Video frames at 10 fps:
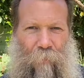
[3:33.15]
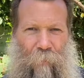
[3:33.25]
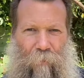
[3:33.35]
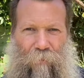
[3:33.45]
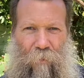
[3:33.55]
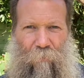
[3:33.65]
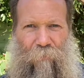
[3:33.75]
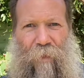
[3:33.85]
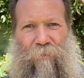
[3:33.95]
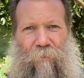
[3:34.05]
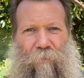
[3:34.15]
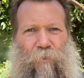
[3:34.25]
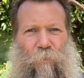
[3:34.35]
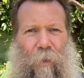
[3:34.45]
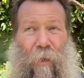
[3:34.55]
So that's our
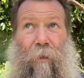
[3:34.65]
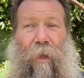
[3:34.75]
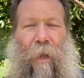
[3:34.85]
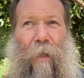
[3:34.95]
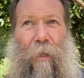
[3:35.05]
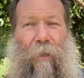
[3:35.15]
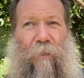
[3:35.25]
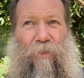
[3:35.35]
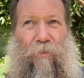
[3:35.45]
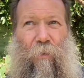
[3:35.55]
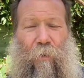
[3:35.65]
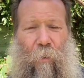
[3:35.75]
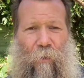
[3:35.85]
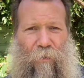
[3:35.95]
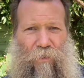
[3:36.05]
diffusion panel, and let's just really
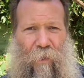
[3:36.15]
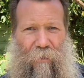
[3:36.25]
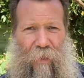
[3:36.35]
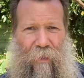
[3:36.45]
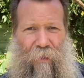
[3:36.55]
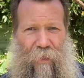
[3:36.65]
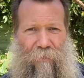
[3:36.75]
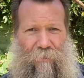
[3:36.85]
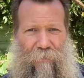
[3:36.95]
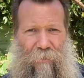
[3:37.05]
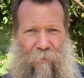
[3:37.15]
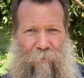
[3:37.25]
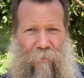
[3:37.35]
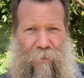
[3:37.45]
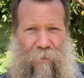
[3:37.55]
quickly check that against
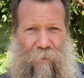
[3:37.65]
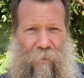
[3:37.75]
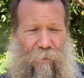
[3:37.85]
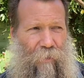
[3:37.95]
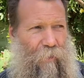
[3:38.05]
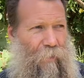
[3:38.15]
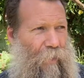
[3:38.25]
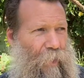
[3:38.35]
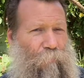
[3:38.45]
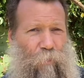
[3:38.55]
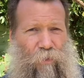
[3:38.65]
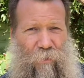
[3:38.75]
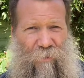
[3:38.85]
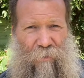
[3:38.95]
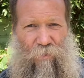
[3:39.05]
the, if we
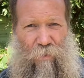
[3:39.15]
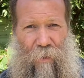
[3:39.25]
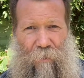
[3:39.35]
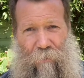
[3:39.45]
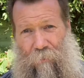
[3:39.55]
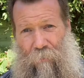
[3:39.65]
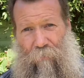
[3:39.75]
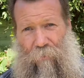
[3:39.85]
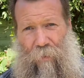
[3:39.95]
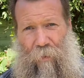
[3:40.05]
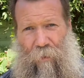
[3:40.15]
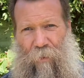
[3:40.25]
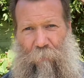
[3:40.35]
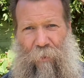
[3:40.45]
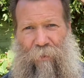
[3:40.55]
just did shade, and see if there's a
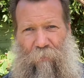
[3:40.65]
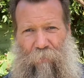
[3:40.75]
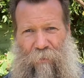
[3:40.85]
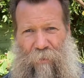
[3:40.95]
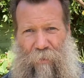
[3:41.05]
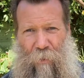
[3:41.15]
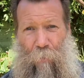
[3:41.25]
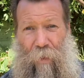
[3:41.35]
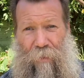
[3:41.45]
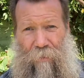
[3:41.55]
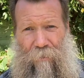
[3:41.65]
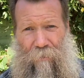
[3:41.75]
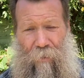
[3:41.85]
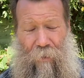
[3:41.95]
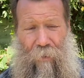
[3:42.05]
big difference in the brightness
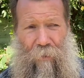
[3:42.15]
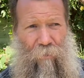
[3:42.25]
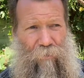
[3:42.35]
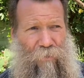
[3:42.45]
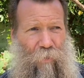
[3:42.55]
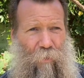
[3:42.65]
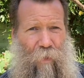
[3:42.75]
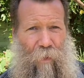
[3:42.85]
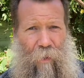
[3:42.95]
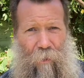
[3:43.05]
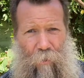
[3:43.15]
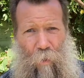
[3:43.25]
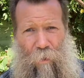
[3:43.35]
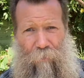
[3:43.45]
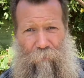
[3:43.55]
and also the
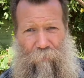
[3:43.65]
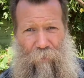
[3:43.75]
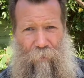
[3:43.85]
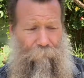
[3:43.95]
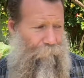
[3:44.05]
quality of the light.